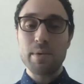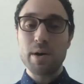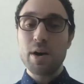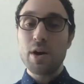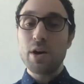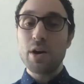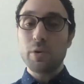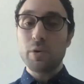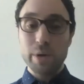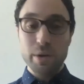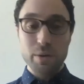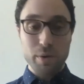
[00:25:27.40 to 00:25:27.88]

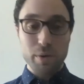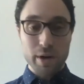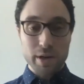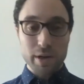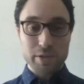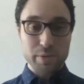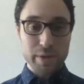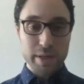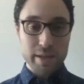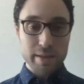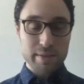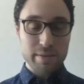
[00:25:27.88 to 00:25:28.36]
We
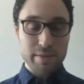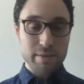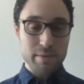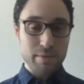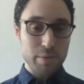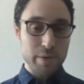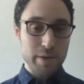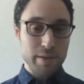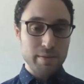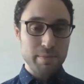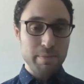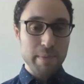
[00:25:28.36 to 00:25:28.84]
worked
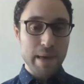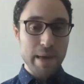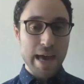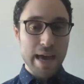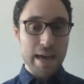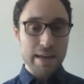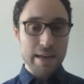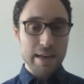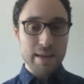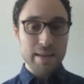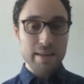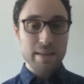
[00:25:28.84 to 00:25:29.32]
with
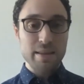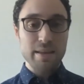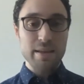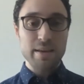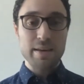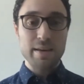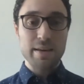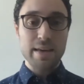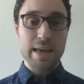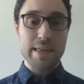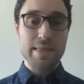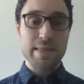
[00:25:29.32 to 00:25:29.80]
Matt and
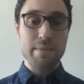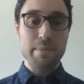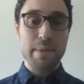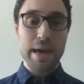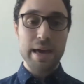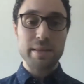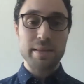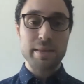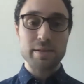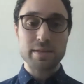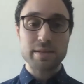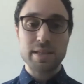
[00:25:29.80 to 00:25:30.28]
the
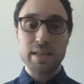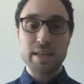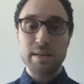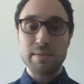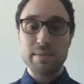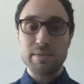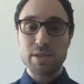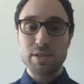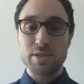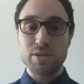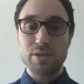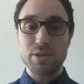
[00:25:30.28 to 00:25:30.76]
Mather team
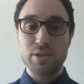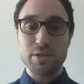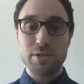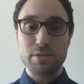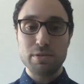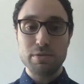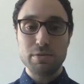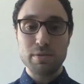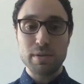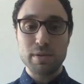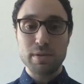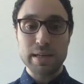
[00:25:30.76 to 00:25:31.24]
to
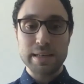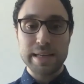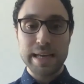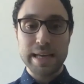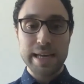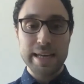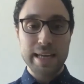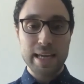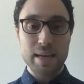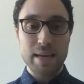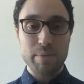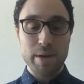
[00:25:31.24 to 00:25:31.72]
do a
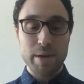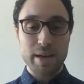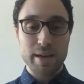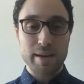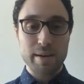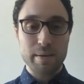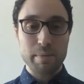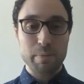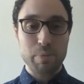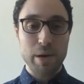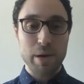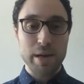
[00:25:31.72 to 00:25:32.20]
dynamic
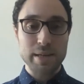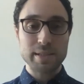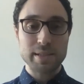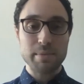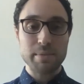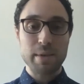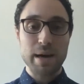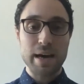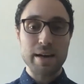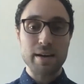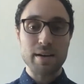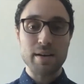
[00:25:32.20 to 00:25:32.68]
pricing
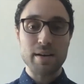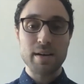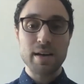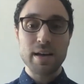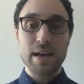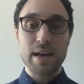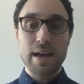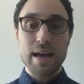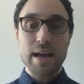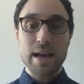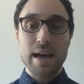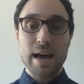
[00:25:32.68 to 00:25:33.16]
model.
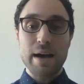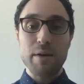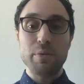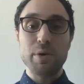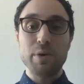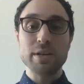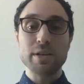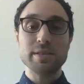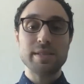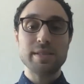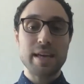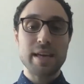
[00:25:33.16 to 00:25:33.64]
I
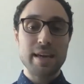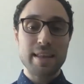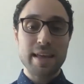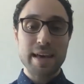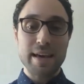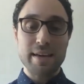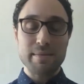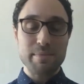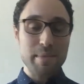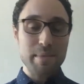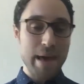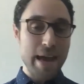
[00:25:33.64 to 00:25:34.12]
will say
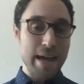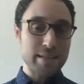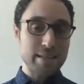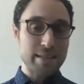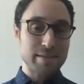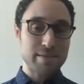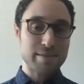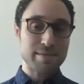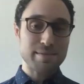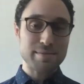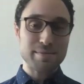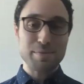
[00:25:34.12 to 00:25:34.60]
that
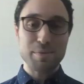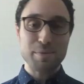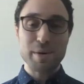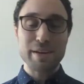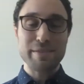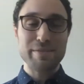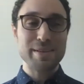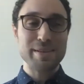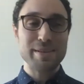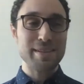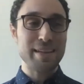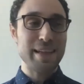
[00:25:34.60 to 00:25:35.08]
Matt's one
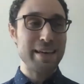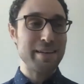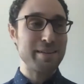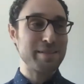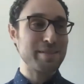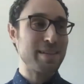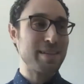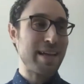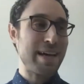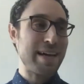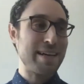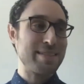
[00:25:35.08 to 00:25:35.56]
of his later
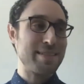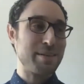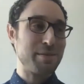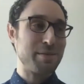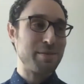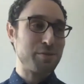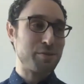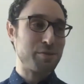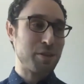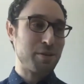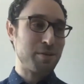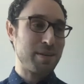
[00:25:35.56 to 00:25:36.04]
slides that
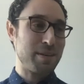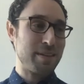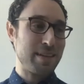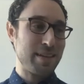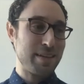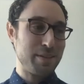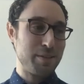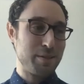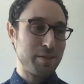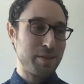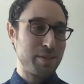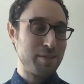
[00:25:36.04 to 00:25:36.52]
was showing
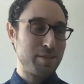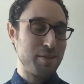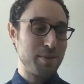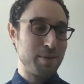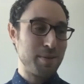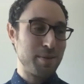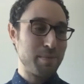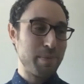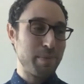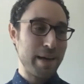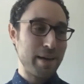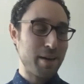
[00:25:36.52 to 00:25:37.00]
that you could do
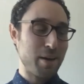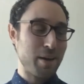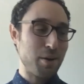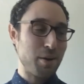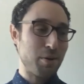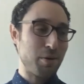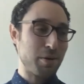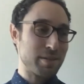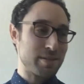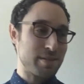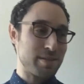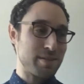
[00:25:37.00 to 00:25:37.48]
it by
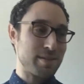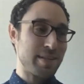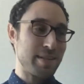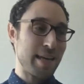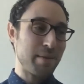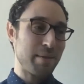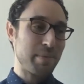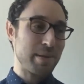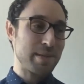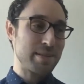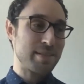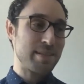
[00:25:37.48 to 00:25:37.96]
cohorts and
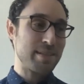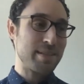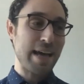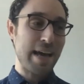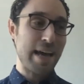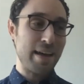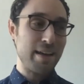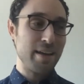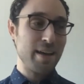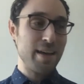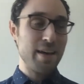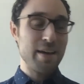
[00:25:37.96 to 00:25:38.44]
segments and
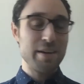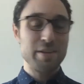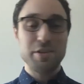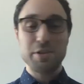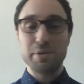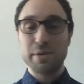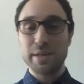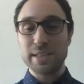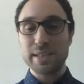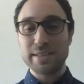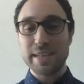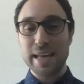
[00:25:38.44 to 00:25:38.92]
not
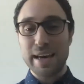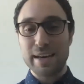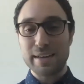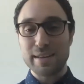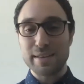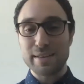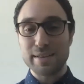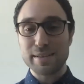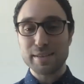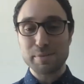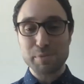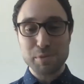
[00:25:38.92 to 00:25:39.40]
doing it down to
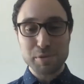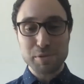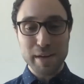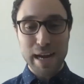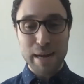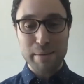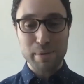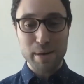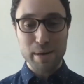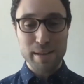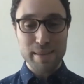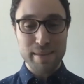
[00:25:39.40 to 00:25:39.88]
the
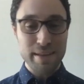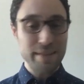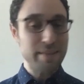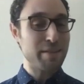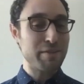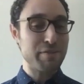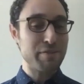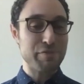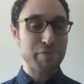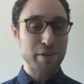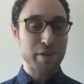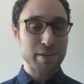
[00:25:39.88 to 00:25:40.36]
subscriber. I think
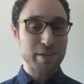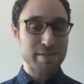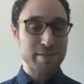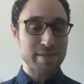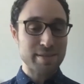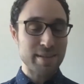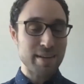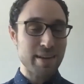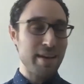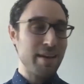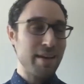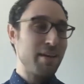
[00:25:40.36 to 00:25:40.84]
the
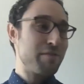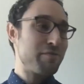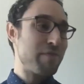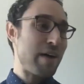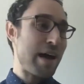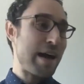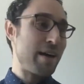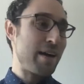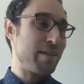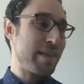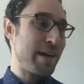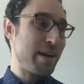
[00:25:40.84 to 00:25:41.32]
first
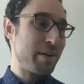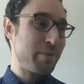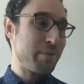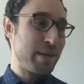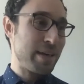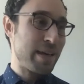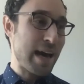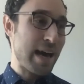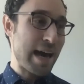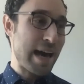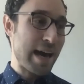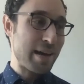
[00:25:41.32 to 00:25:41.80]
file that we
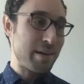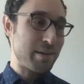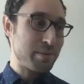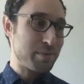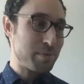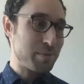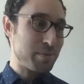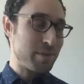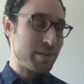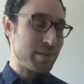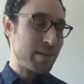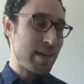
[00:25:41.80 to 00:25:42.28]
got
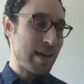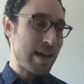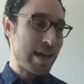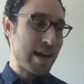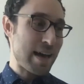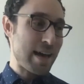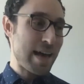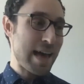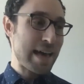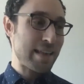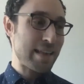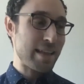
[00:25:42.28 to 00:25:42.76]

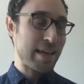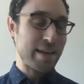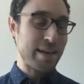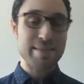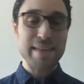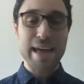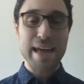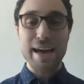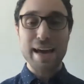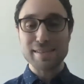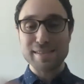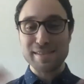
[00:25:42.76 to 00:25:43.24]
had like
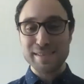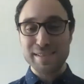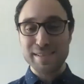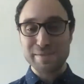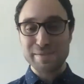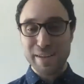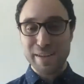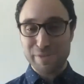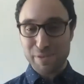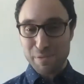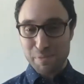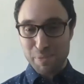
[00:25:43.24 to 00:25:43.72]
thousands of
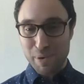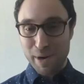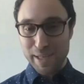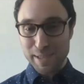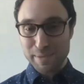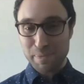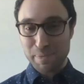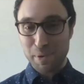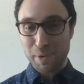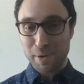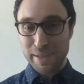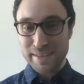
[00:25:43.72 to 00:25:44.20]
different price
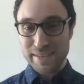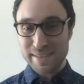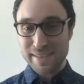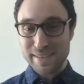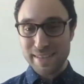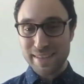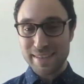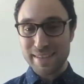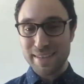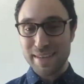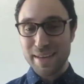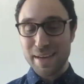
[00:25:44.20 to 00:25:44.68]
points,
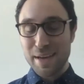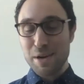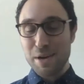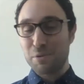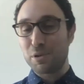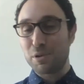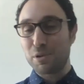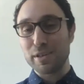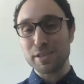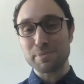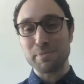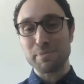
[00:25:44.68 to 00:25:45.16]
and
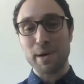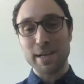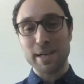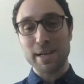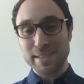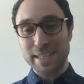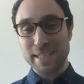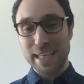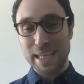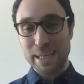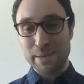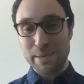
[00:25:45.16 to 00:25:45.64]
we're a small
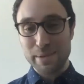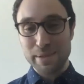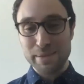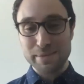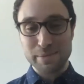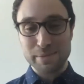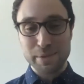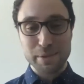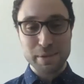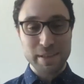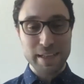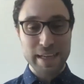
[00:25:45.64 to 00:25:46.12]
team and
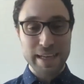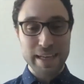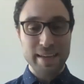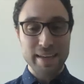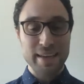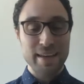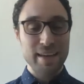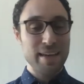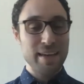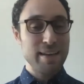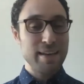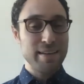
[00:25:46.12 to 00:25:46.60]
we were like,
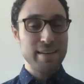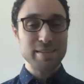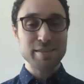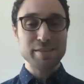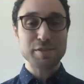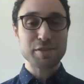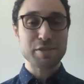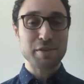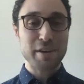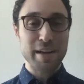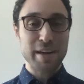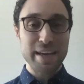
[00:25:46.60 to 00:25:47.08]
this
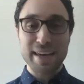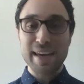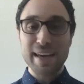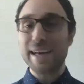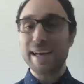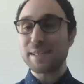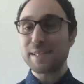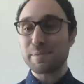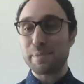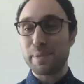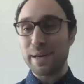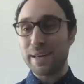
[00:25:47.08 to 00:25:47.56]
is great,
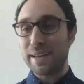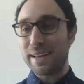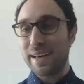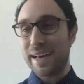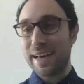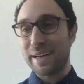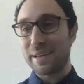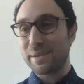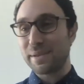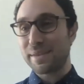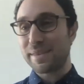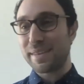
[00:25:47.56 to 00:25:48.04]
guys, but I
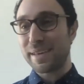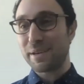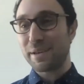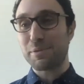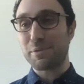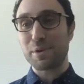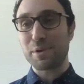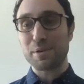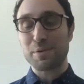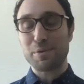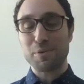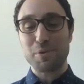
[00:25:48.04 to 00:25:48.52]
don't think
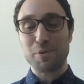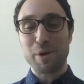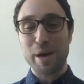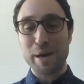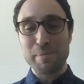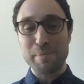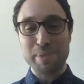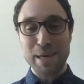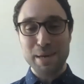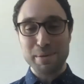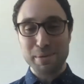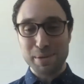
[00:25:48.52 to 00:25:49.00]
we'll
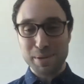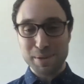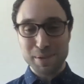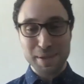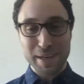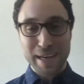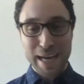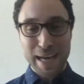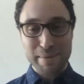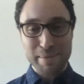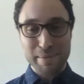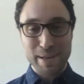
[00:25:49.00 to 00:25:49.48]
quite be able to
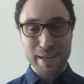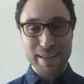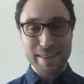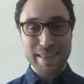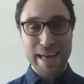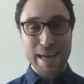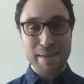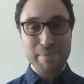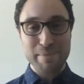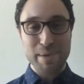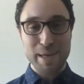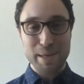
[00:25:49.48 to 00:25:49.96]
accommodate
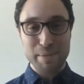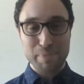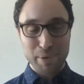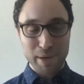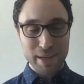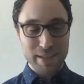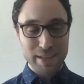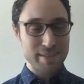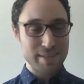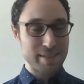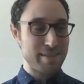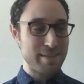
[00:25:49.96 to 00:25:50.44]
that many
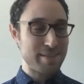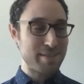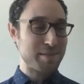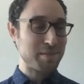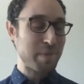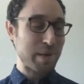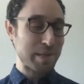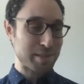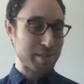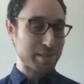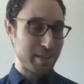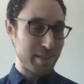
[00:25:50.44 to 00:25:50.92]
prices,
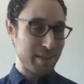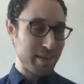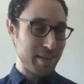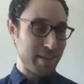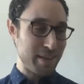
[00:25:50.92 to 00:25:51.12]
especially